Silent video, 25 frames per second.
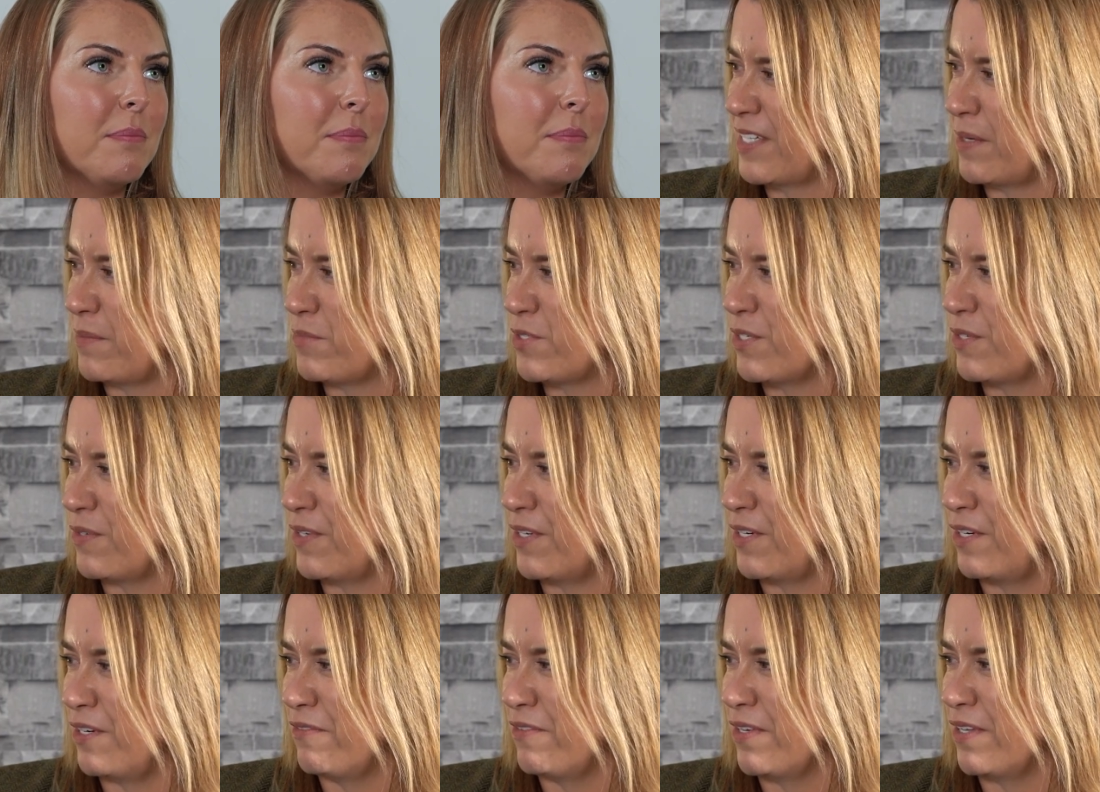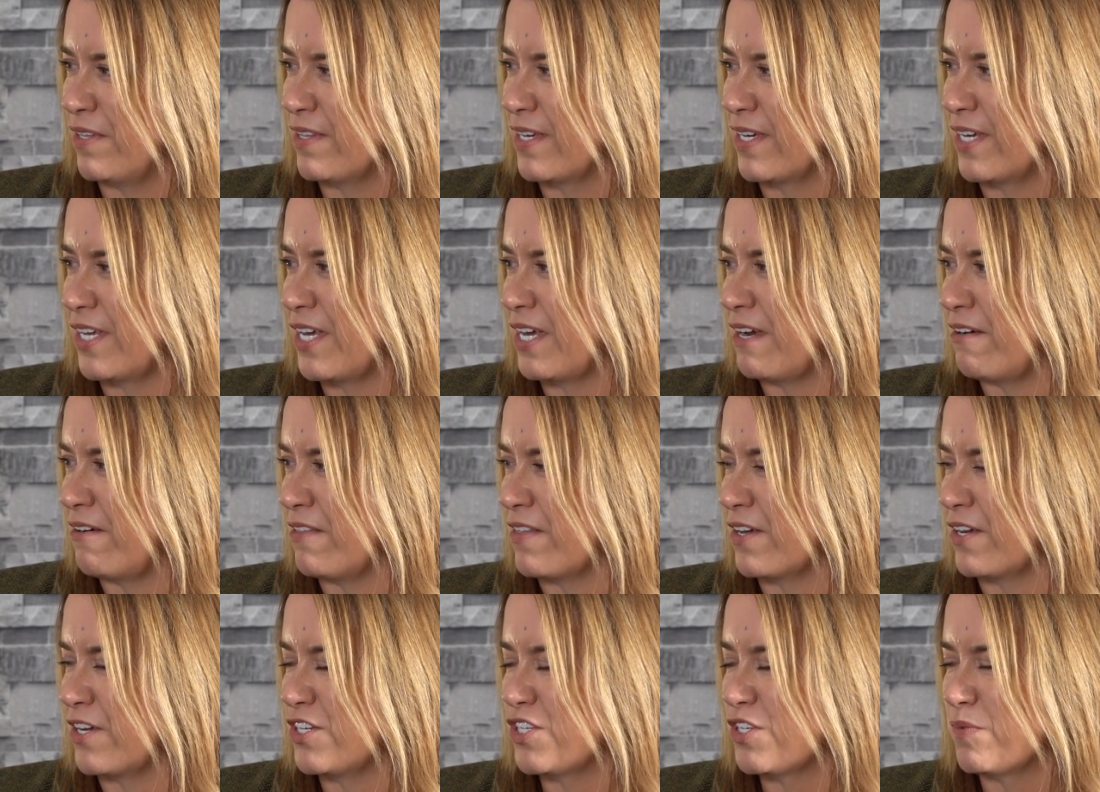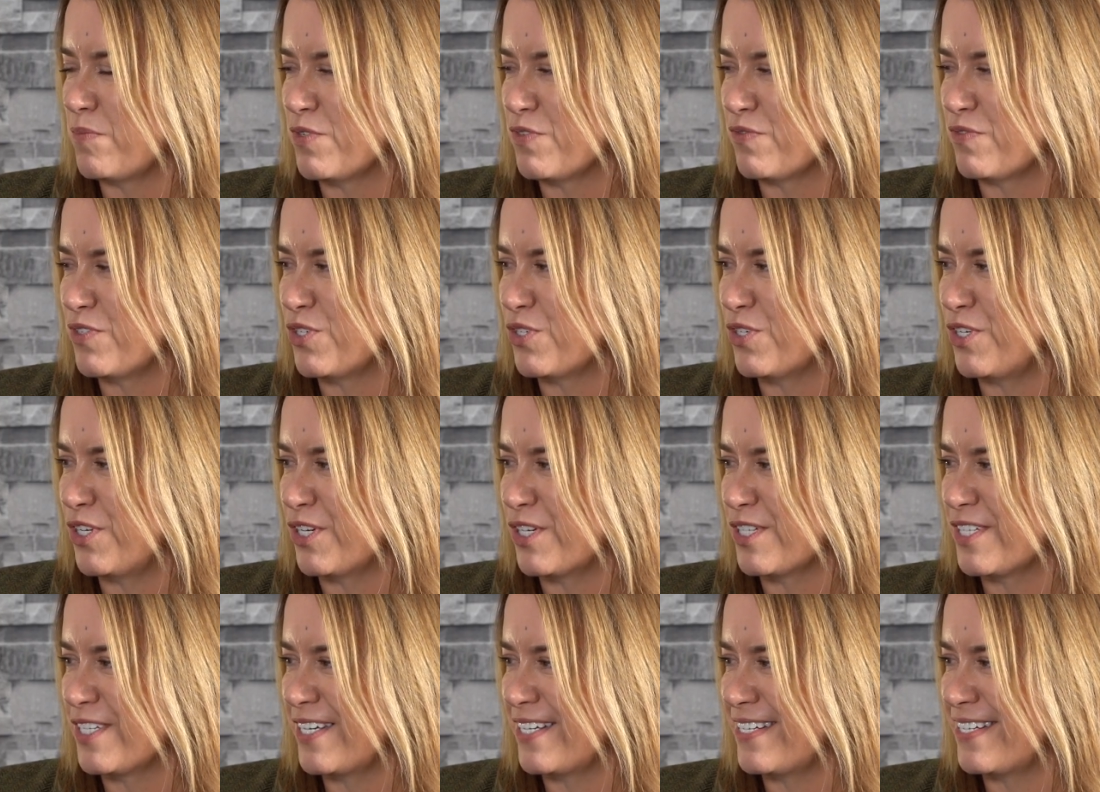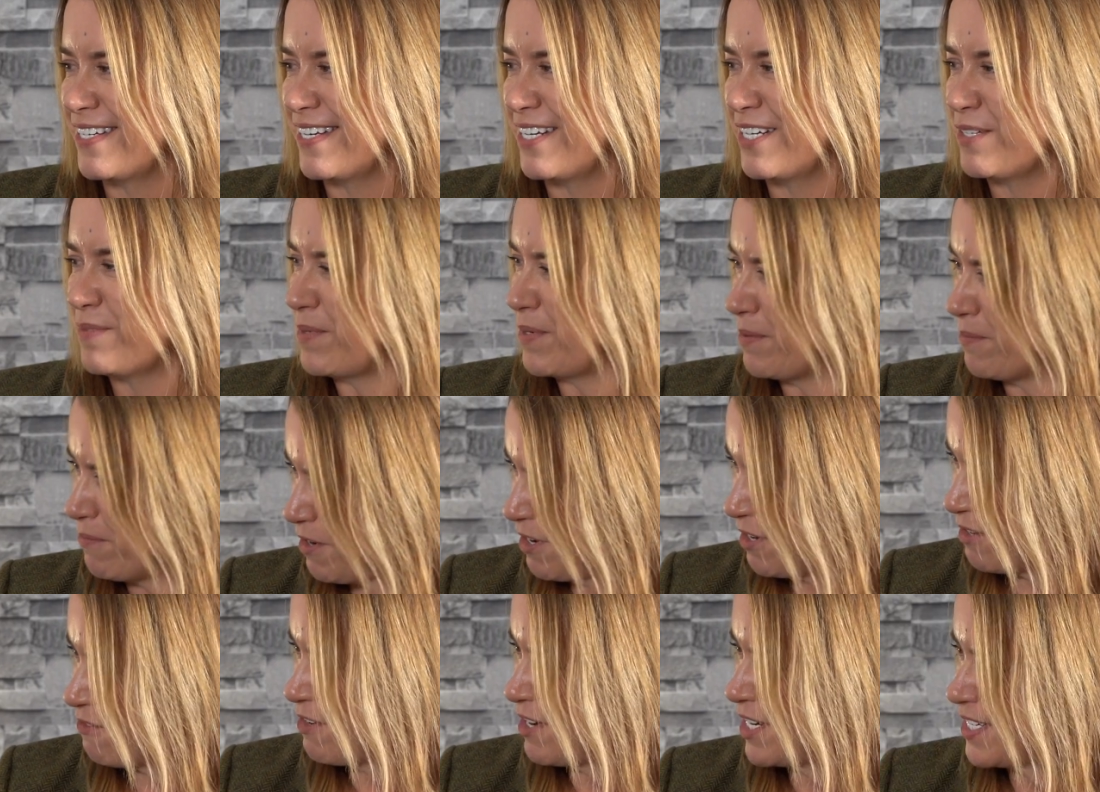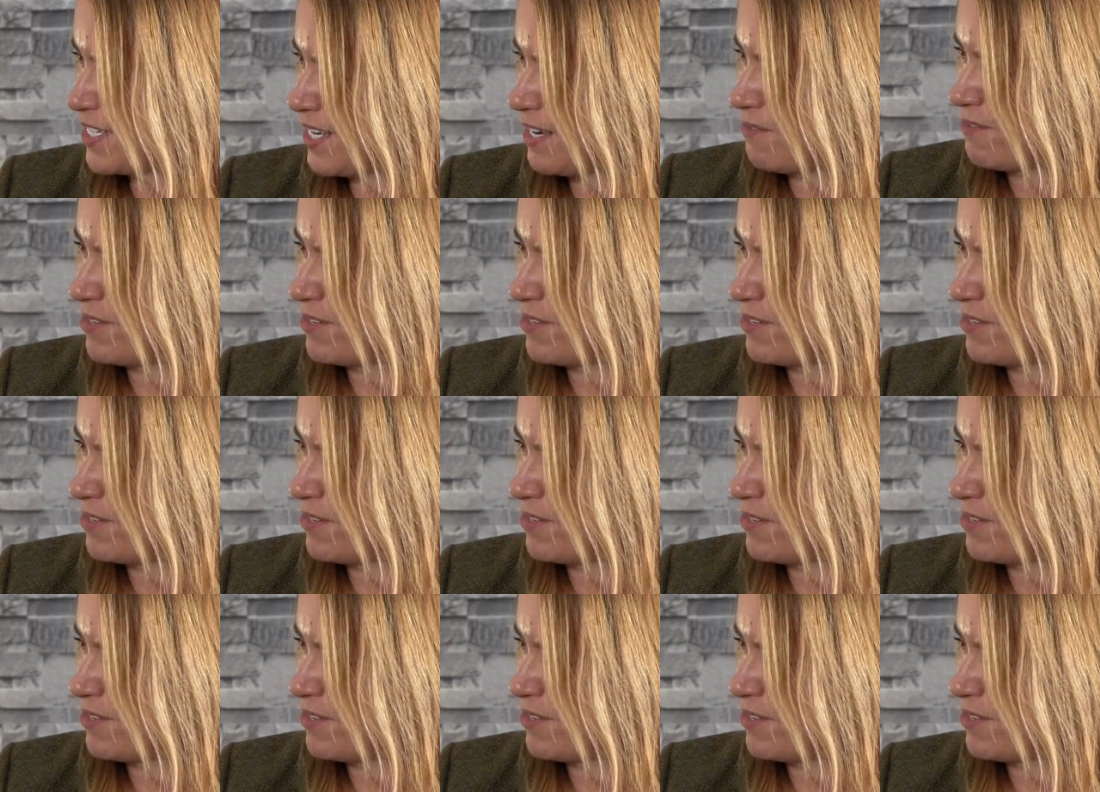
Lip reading: Absolutely love it. Thank you, Harriet. Thank you so much for joining us here today. It's been great to